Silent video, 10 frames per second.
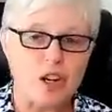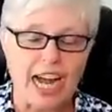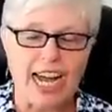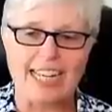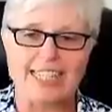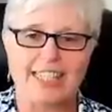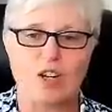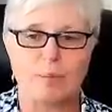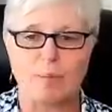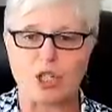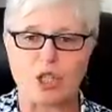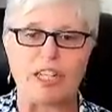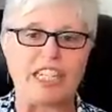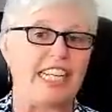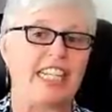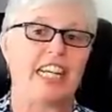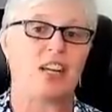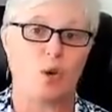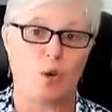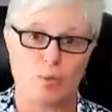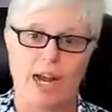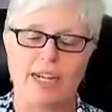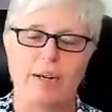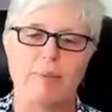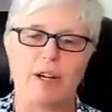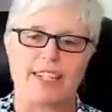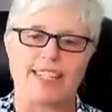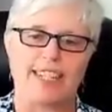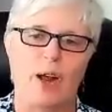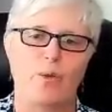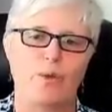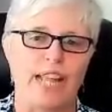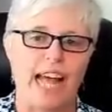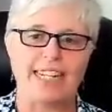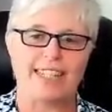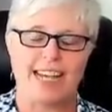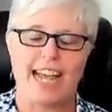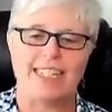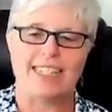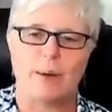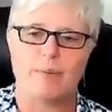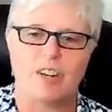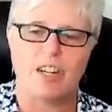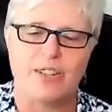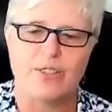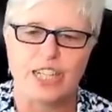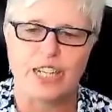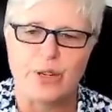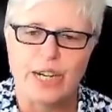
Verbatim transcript: you guys are supposed to be teaching or writing a book. So that's mm-hmm. a heads up for you mm-hmm.